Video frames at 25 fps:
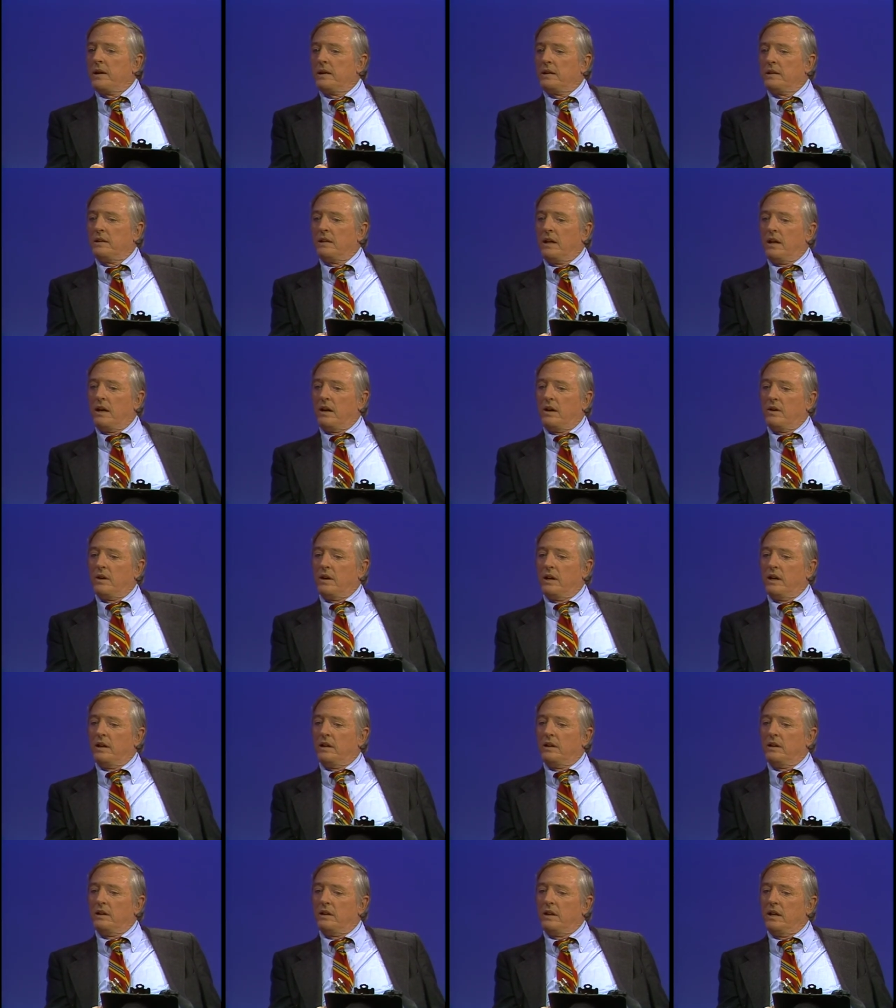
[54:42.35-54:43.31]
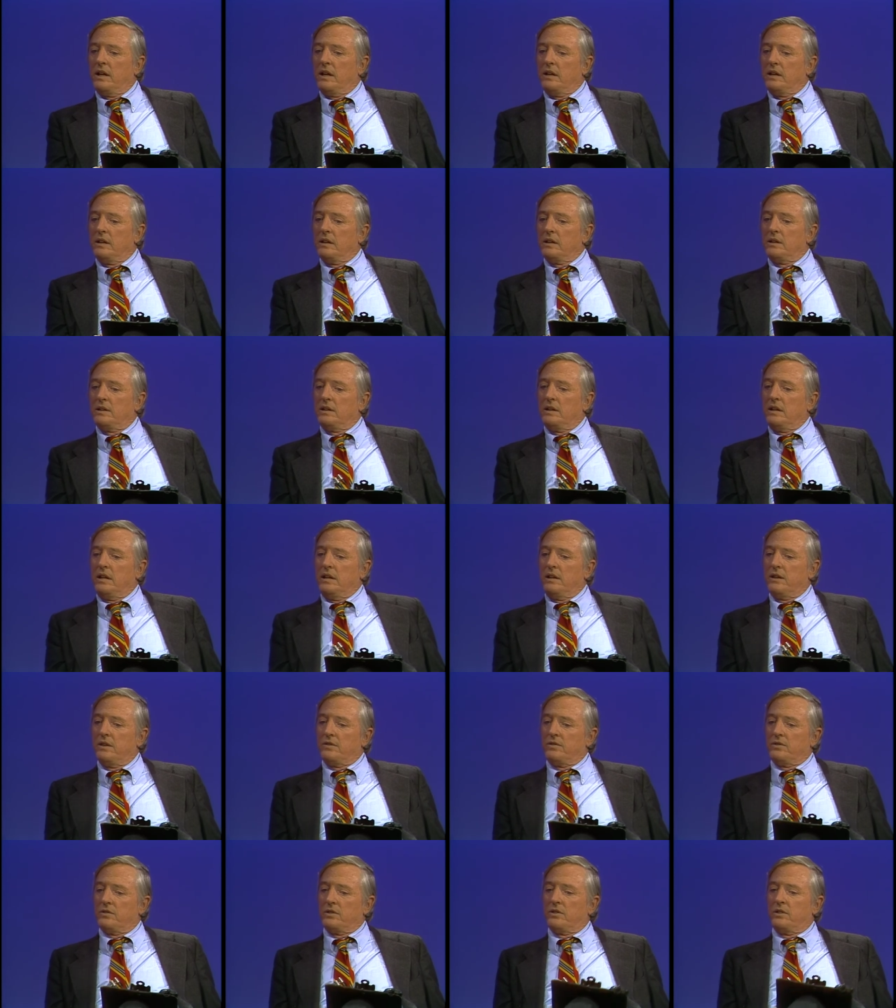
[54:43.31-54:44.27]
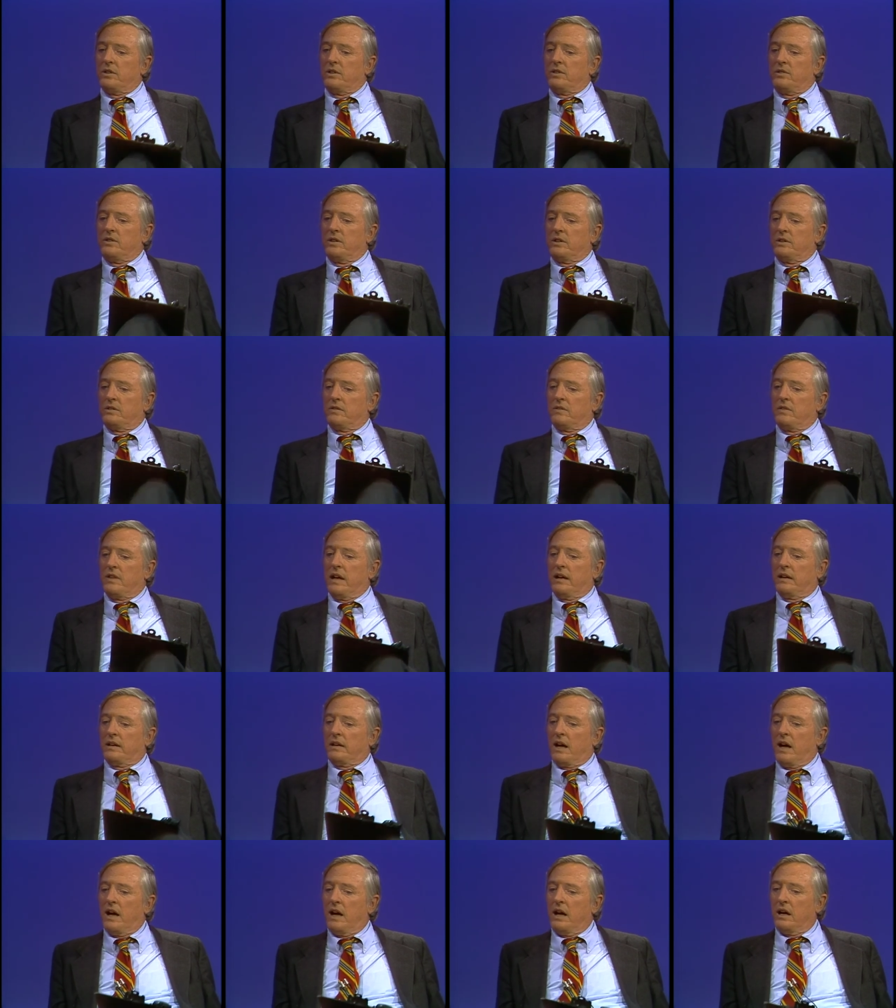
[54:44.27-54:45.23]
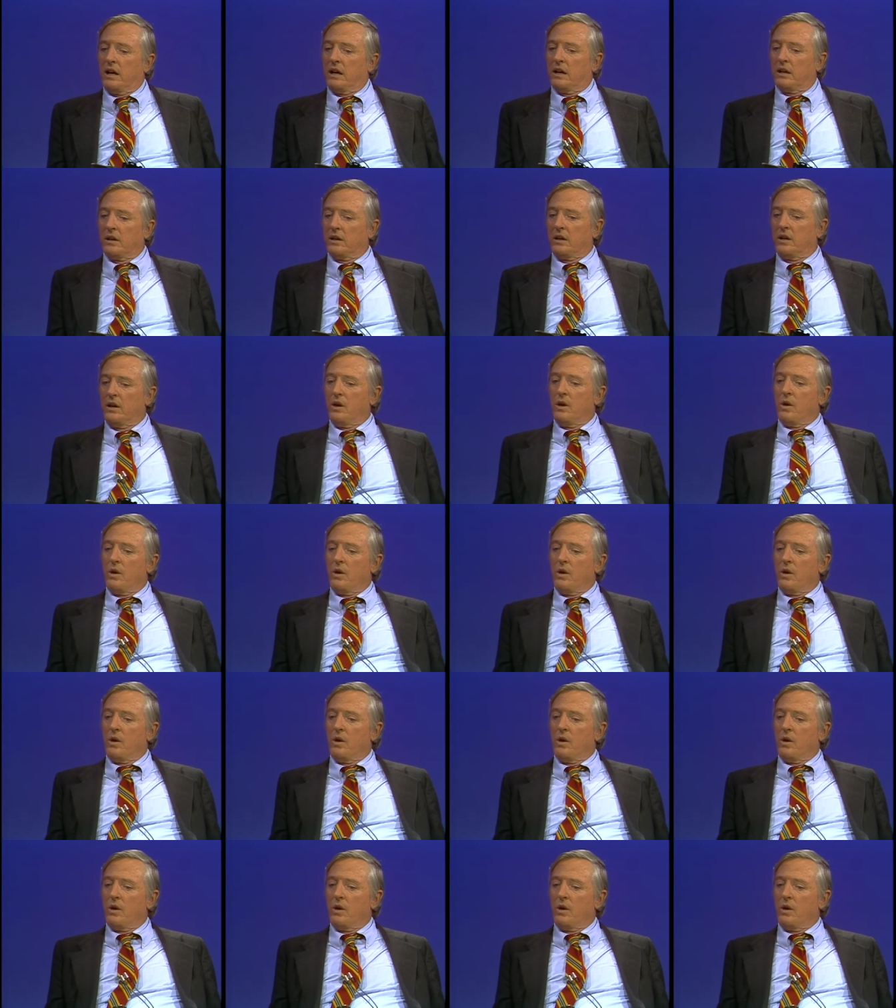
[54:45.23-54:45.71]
Now, in, in the teeth of statistics of that kind,